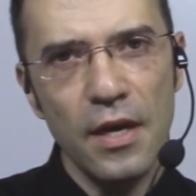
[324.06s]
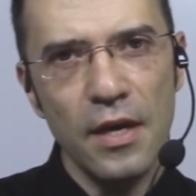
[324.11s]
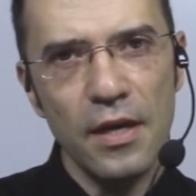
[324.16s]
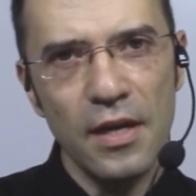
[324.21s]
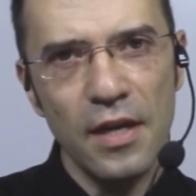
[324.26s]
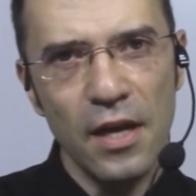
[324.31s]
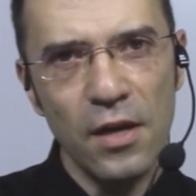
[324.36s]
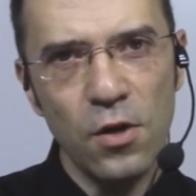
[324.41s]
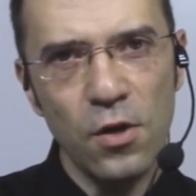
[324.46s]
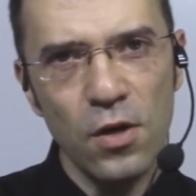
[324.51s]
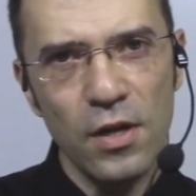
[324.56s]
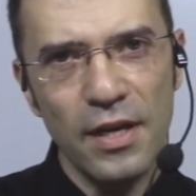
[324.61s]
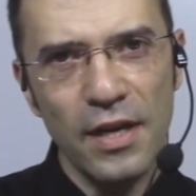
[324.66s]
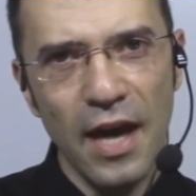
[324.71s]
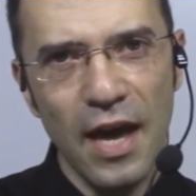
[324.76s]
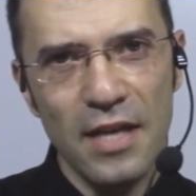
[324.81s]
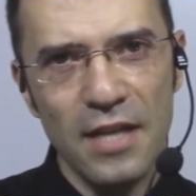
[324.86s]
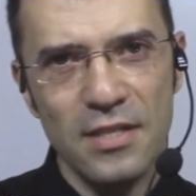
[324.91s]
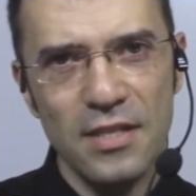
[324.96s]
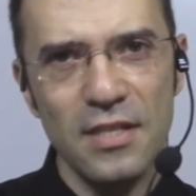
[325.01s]
glycolic
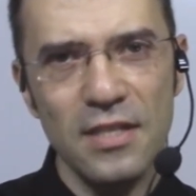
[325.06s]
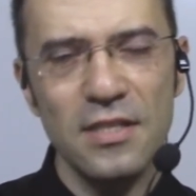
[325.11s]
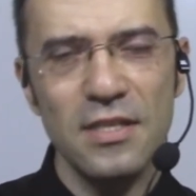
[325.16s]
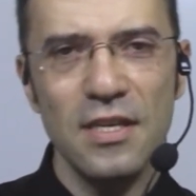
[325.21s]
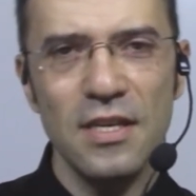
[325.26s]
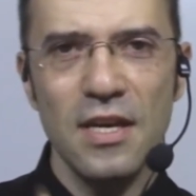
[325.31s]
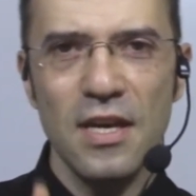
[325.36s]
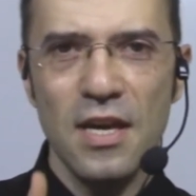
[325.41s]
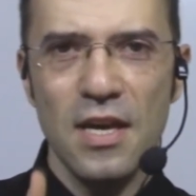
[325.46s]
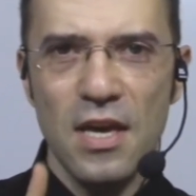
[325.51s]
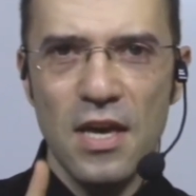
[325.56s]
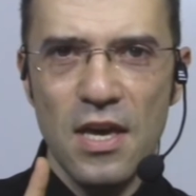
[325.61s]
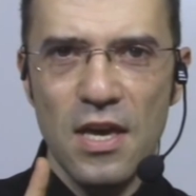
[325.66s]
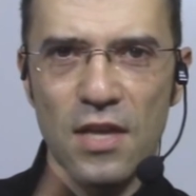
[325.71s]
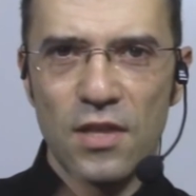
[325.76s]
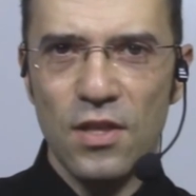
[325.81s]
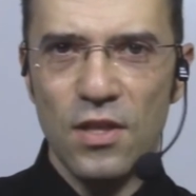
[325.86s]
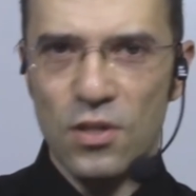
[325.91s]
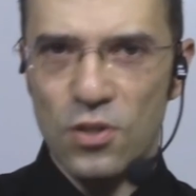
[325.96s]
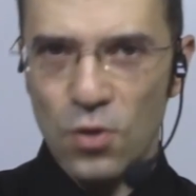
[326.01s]
acid,
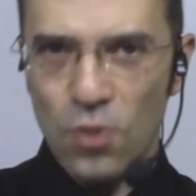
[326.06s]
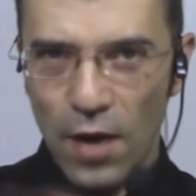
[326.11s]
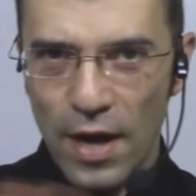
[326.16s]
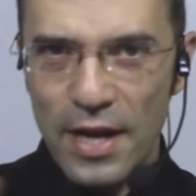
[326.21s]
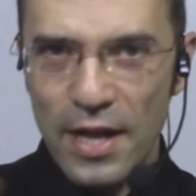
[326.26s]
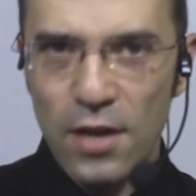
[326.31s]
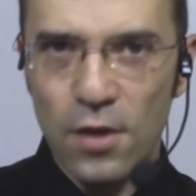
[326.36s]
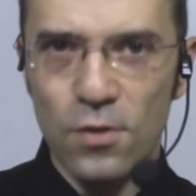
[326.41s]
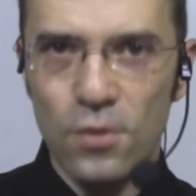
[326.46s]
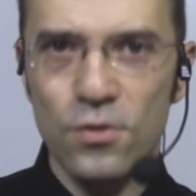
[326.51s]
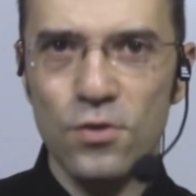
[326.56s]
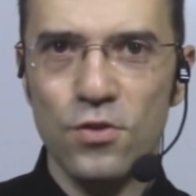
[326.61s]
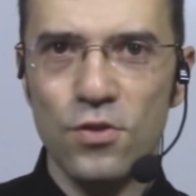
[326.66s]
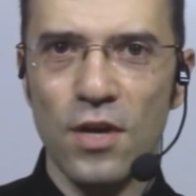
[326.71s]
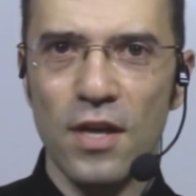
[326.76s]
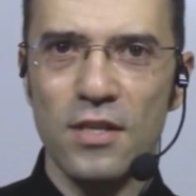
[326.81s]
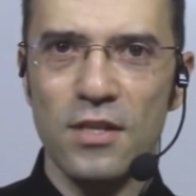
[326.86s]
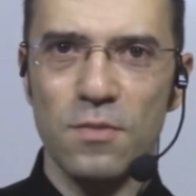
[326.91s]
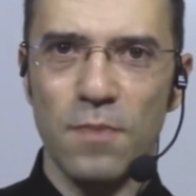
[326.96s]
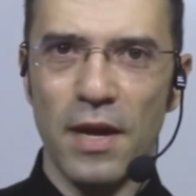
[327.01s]
there's not any
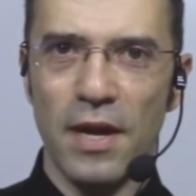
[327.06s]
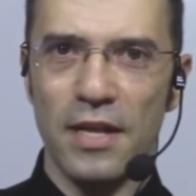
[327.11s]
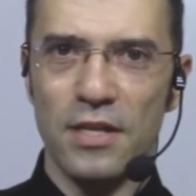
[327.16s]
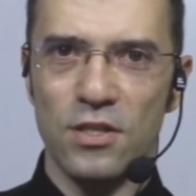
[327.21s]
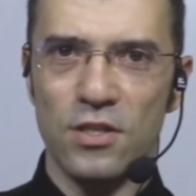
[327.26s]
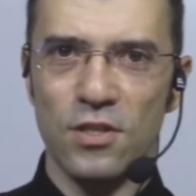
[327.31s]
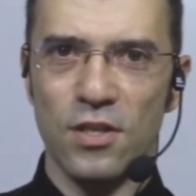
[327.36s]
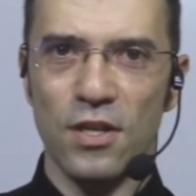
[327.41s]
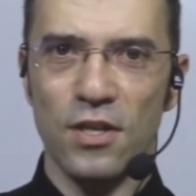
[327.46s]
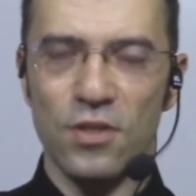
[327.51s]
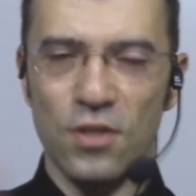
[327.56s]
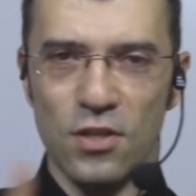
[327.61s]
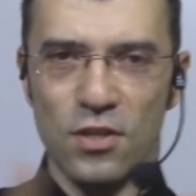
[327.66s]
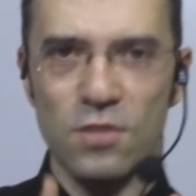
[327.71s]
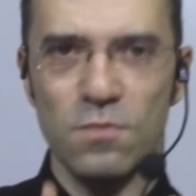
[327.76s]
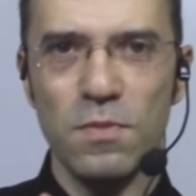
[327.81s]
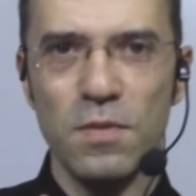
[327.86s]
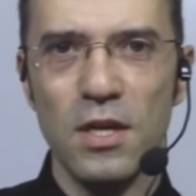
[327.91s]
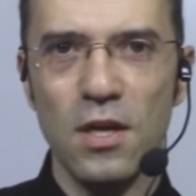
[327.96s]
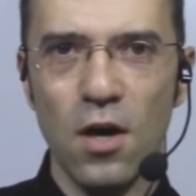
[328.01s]
constraints by legislation. It's
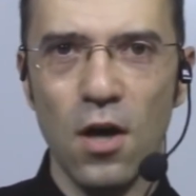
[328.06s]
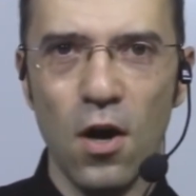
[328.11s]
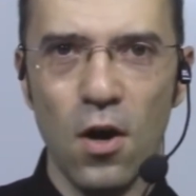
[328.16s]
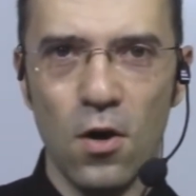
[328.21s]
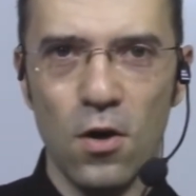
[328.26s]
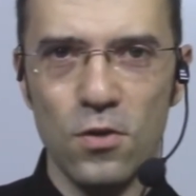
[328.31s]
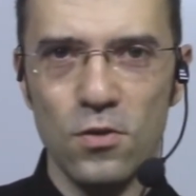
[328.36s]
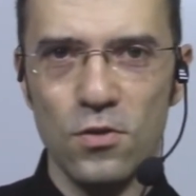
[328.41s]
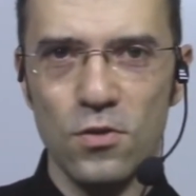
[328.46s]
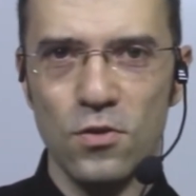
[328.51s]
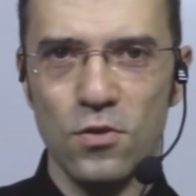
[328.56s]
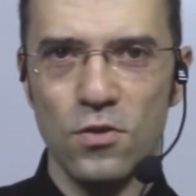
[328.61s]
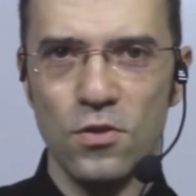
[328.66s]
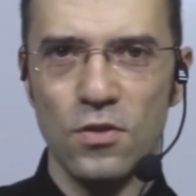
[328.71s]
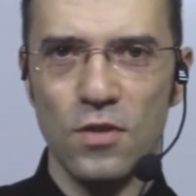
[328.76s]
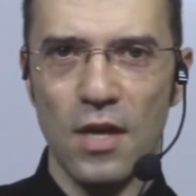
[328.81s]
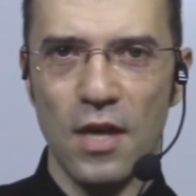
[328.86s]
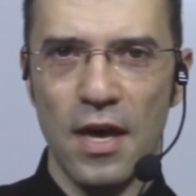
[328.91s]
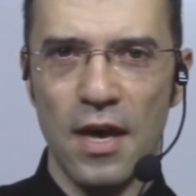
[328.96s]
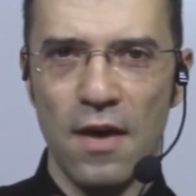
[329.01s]

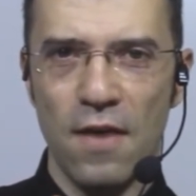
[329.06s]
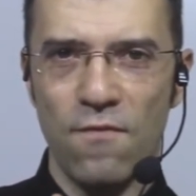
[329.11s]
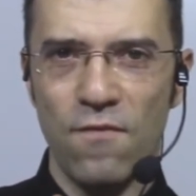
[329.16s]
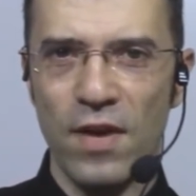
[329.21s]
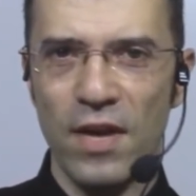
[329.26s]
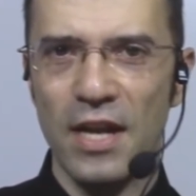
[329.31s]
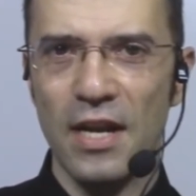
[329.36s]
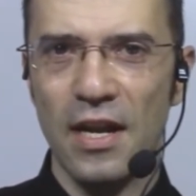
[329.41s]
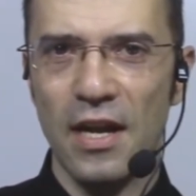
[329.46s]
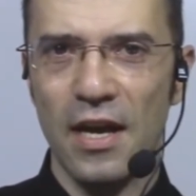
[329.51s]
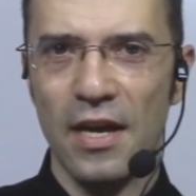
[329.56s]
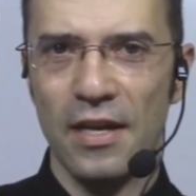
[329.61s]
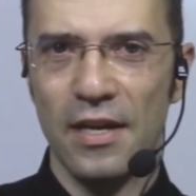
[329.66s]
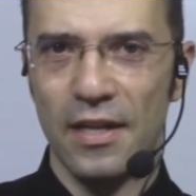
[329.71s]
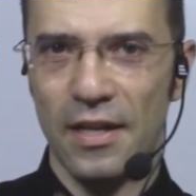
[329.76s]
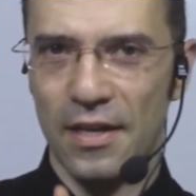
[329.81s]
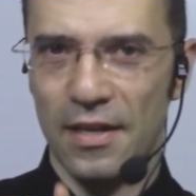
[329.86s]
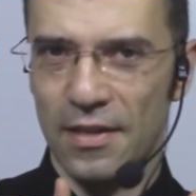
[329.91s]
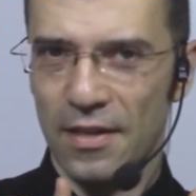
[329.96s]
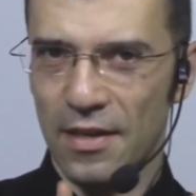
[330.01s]
because very
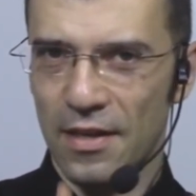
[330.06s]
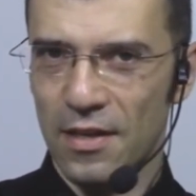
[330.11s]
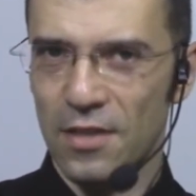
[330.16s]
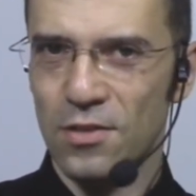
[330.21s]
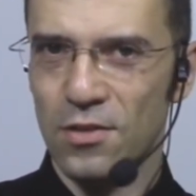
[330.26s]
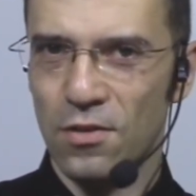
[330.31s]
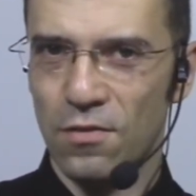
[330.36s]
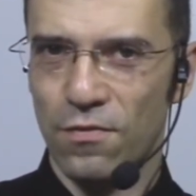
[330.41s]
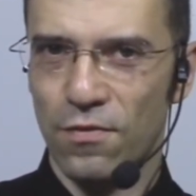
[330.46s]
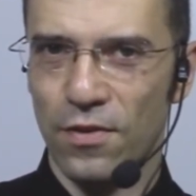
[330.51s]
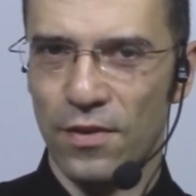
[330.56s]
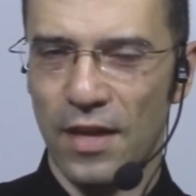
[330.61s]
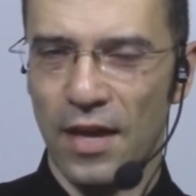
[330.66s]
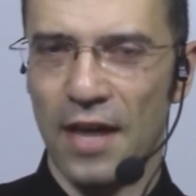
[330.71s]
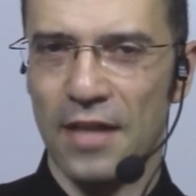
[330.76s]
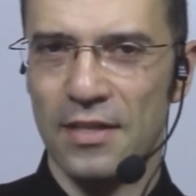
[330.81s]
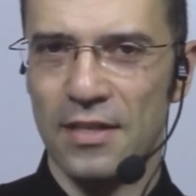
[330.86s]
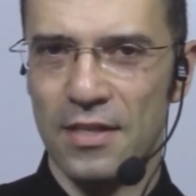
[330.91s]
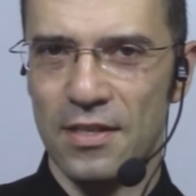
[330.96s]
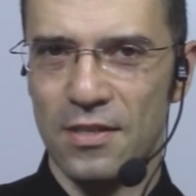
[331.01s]
likely the reason for
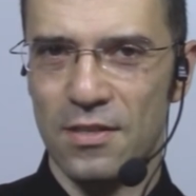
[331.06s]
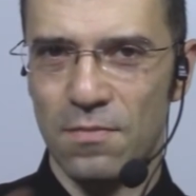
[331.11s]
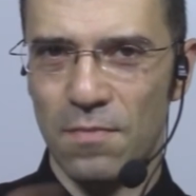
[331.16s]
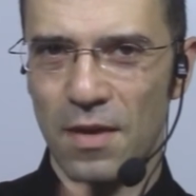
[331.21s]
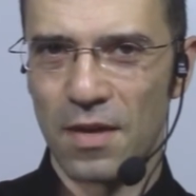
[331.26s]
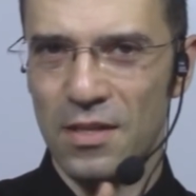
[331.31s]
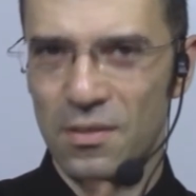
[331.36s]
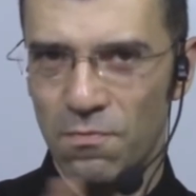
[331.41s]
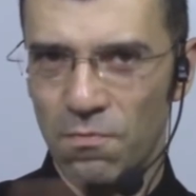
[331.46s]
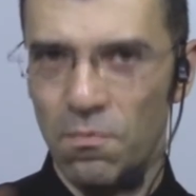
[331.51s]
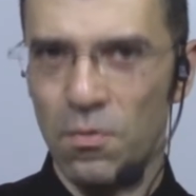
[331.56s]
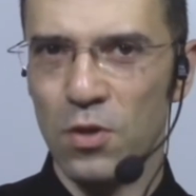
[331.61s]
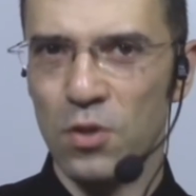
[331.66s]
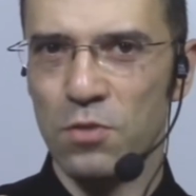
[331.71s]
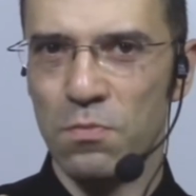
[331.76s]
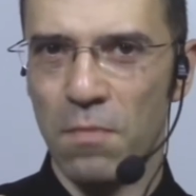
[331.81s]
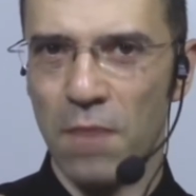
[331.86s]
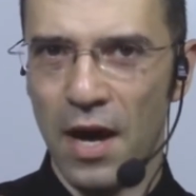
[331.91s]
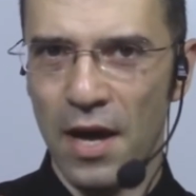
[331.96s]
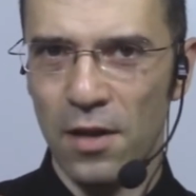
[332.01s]
that is it's
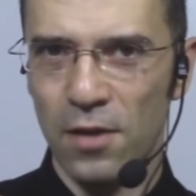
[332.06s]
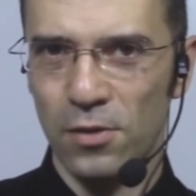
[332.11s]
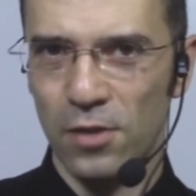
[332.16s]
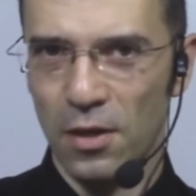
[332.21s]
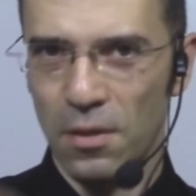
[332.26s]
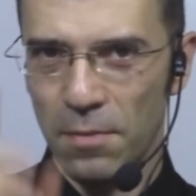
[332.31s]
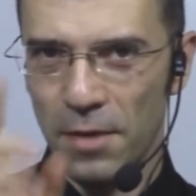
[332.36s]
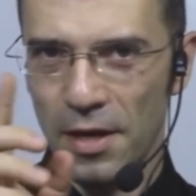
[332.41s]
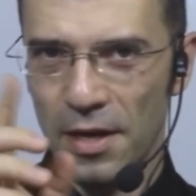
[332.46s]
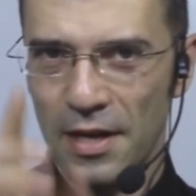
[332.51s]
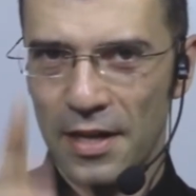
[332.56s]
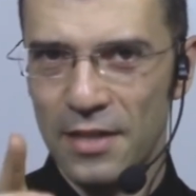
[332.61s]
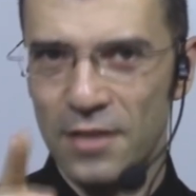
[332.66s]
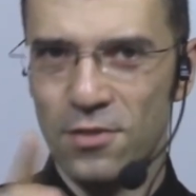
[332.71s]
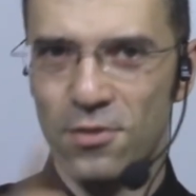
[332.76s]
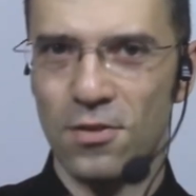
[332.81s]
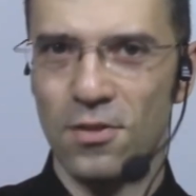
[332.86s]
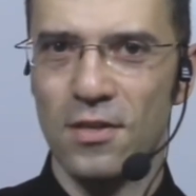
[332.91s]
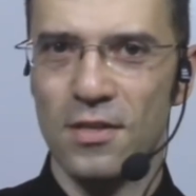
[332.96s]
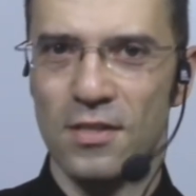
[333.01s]
much milder, but it leads
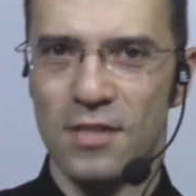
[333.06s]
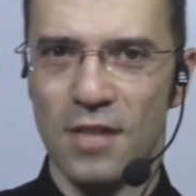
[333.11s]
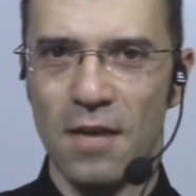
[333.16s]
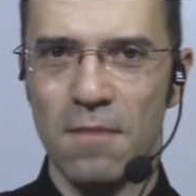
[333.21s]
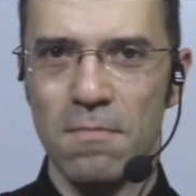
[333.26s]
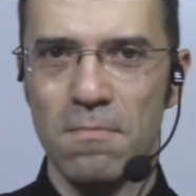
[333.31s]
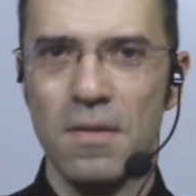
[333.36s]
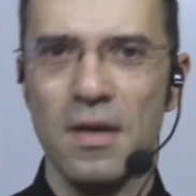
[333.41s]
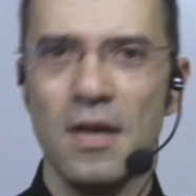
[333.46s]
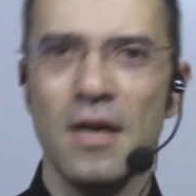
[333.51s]
to the same